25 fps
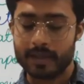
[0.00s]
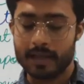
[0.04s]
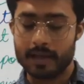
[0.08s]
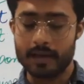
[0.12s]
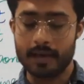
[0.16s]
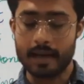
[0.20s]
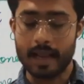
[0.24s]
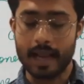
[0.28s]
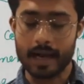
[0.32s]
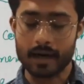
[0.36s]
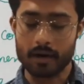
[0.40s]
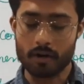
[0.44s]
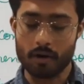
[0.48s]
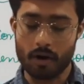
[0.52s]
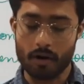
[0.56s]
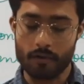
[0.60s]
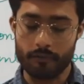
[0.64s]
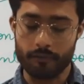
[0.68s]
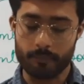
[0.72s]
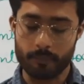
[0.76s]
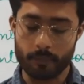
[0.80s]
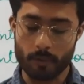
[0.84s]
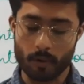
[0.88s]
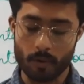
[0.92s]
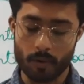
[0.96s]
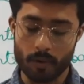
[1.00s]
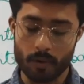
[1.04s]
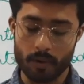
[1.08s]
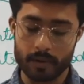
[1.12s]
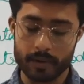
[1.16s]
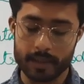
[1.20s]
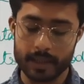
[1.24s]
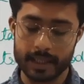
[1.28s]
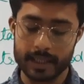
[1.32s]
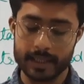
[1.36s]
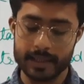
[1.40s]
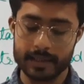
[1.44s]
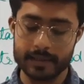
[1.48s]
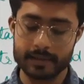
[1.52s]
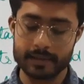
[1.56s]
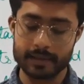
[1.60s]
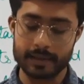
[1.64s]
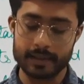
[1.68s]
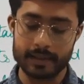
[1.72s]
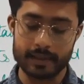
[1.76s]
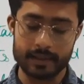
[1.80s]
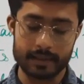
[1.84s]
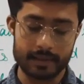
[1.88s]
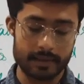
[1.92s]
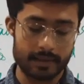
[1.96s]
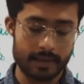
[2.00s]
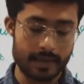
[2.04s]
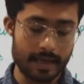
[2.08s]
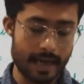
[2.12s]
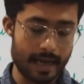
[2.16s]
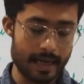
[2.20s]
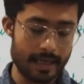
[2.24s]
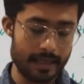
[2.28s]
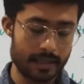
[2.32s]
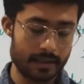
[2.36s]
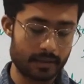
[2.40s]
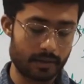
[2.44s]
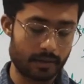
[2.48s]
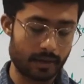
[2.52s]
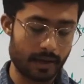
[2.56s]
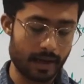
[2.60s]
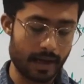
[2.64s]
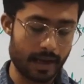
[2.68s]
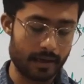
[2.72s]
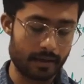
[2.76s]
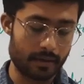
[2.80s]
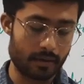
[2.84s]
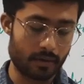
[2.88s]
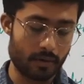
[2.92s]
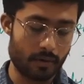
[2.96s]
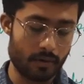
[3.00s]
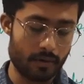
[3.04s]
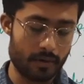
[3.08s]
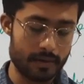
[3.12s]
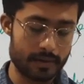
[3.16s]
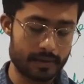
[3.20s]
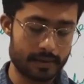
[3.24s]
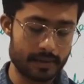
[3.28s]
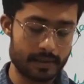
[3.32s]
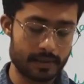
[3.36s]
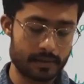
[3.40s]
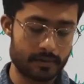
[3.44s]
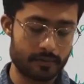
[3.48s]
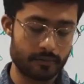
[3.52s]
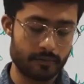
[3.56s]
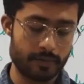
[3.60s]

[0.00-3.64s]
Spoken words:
Lack of proteins in the diet can cause